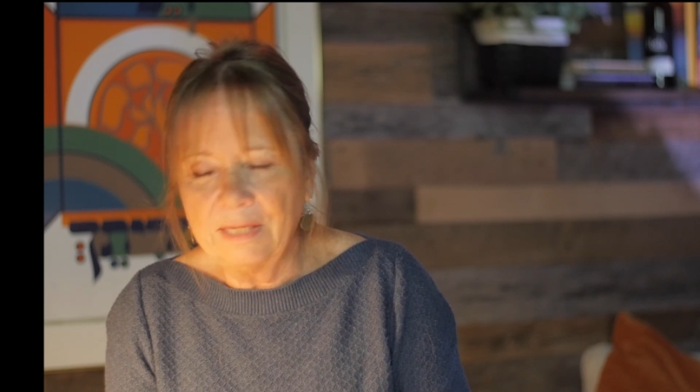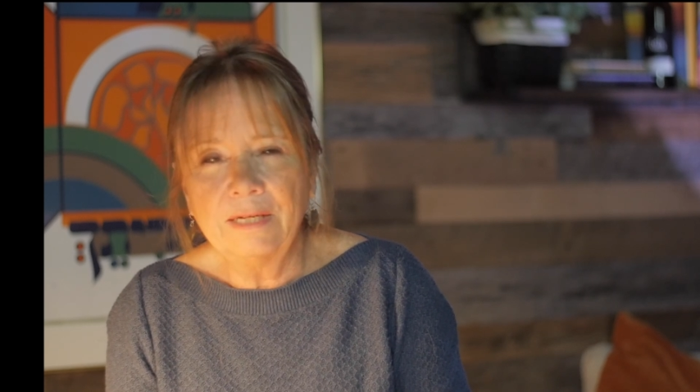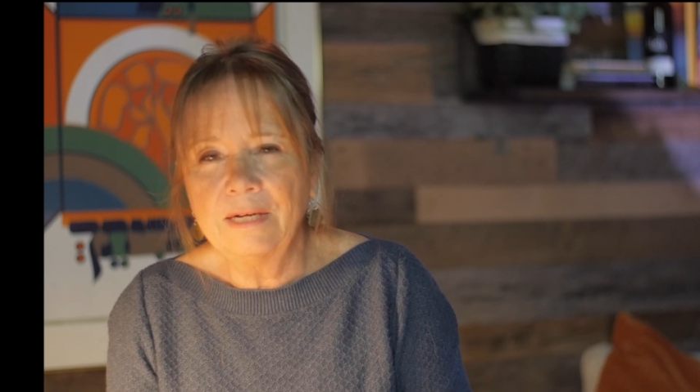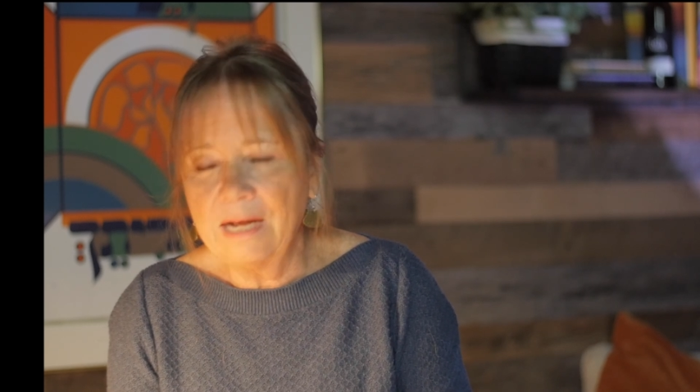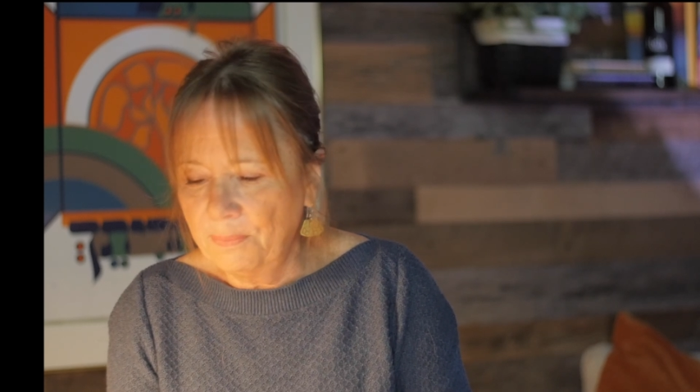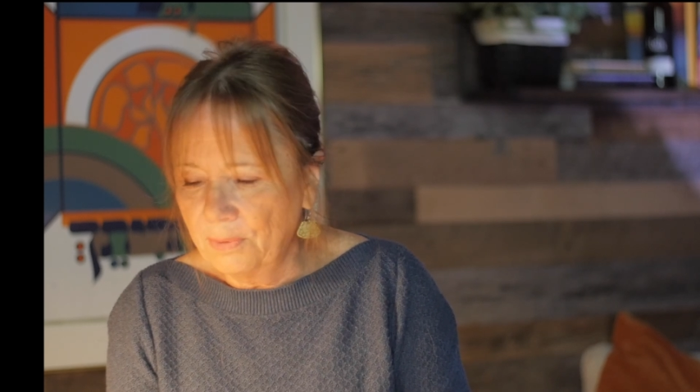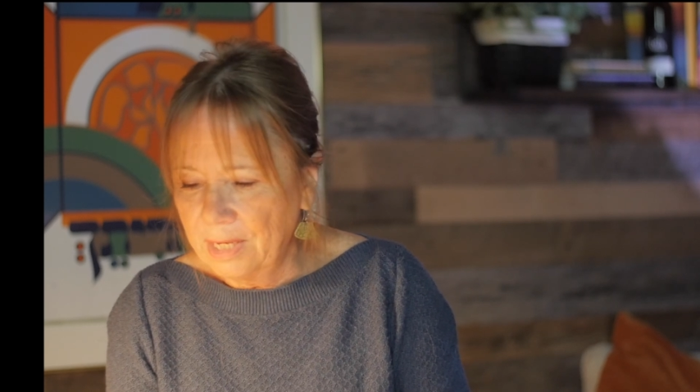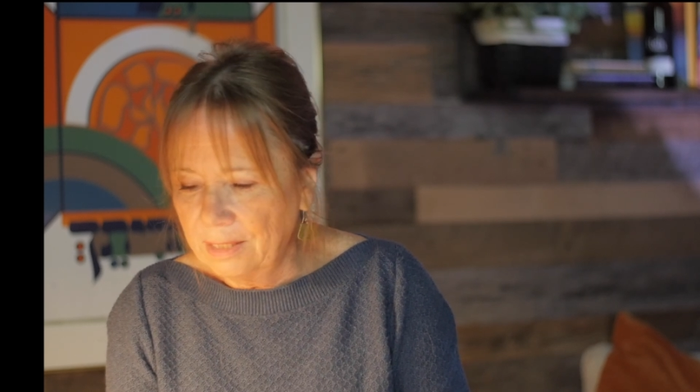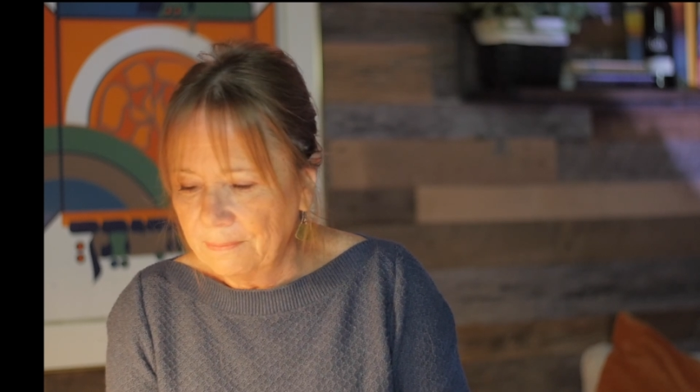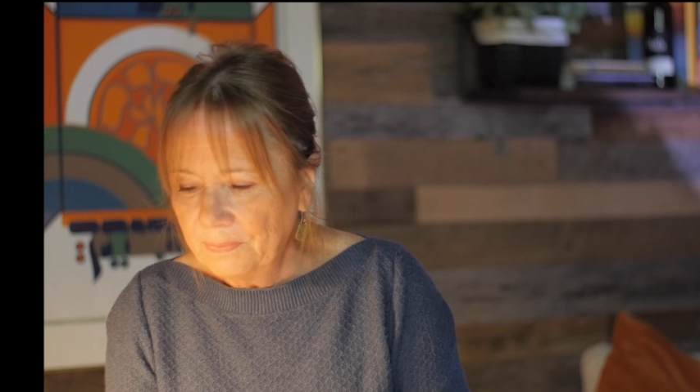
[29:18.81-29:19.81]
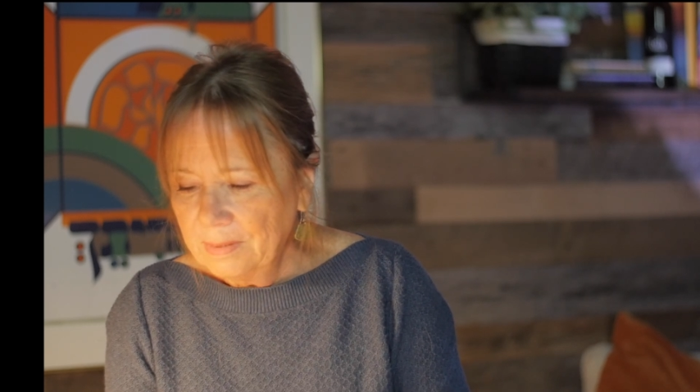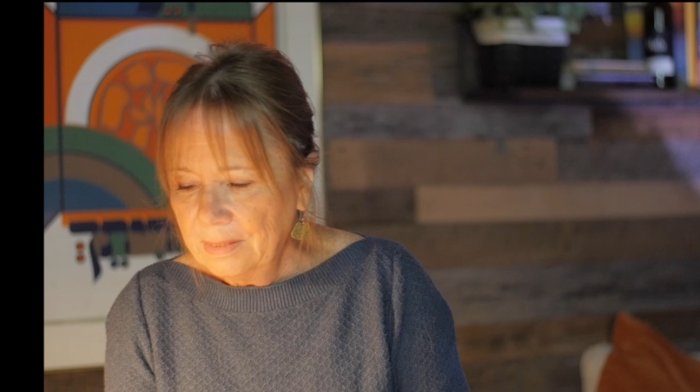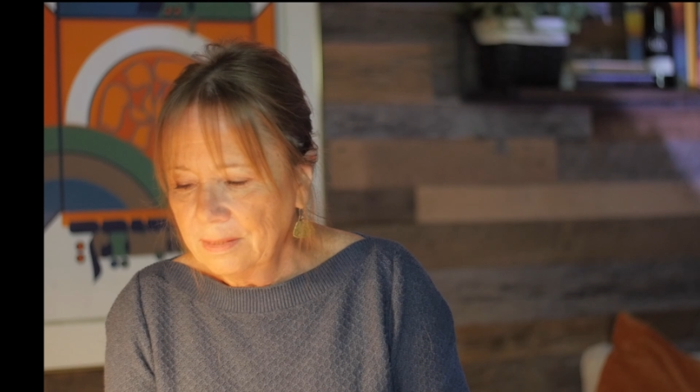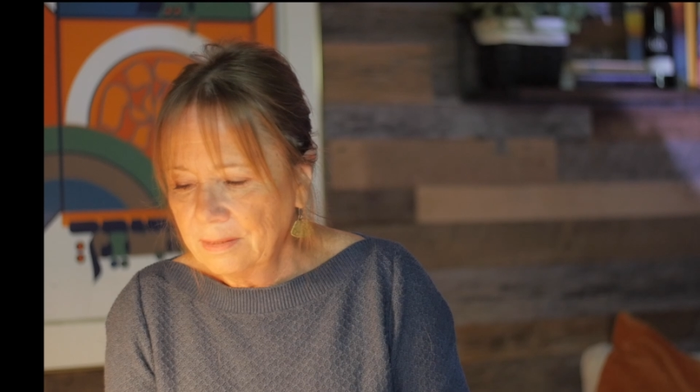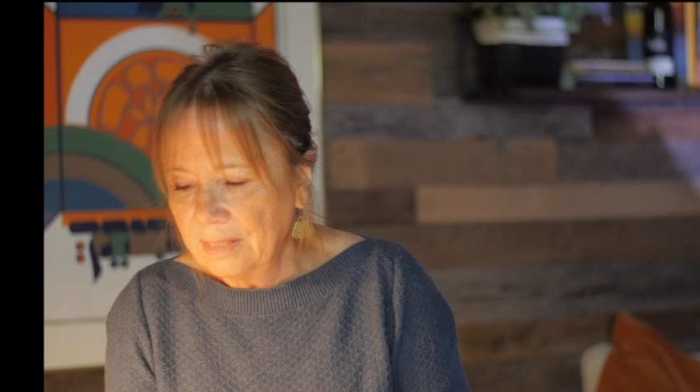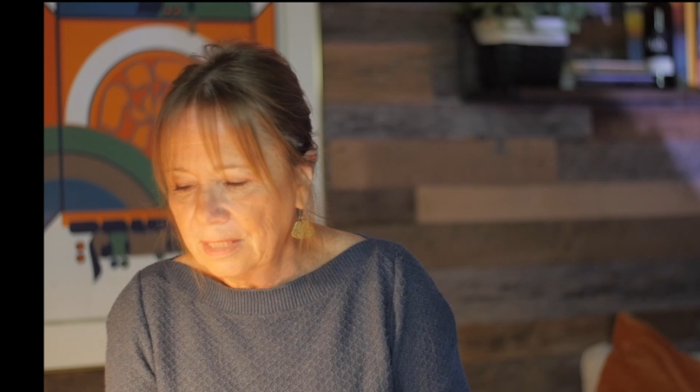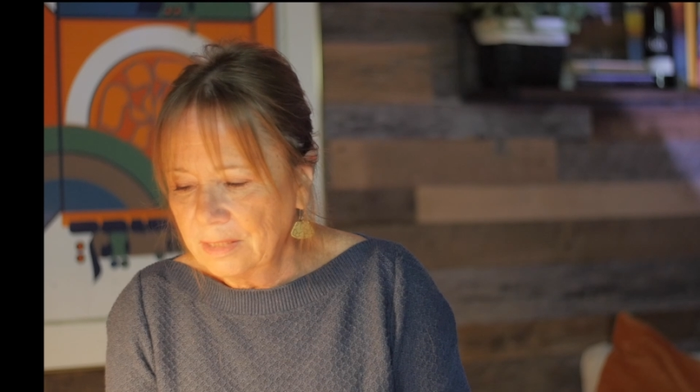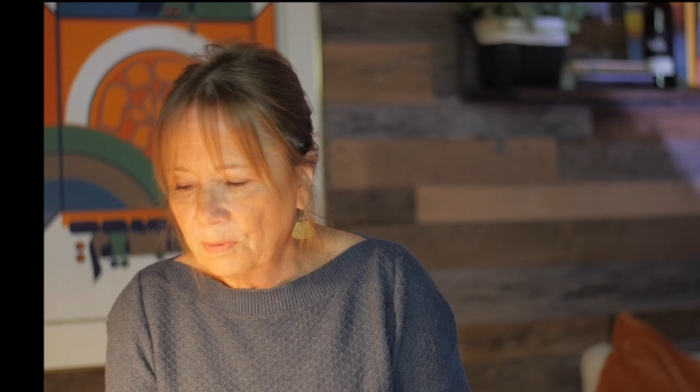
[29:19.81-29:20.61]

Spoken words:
they did not break his legs.